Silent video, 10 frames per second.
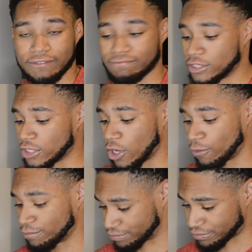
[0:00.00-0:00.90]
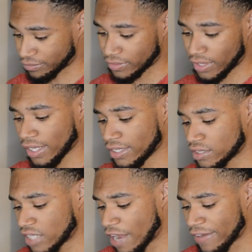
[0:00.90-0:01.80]
So,
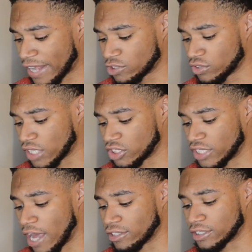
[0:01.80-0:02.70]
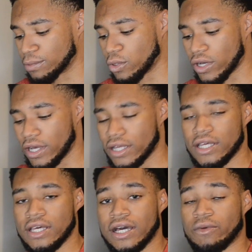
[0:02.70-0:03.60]
Stafford had 2 touchdowns. Puka
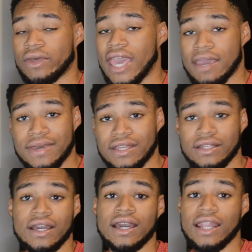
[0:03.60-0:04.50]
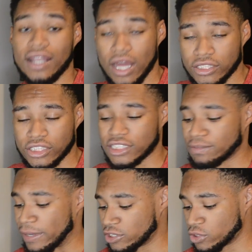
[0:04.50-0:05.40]
came in clutch,
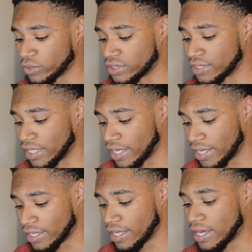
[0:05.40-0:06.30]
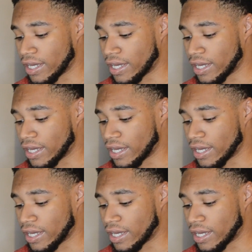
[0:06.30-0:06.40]
especially towards the end.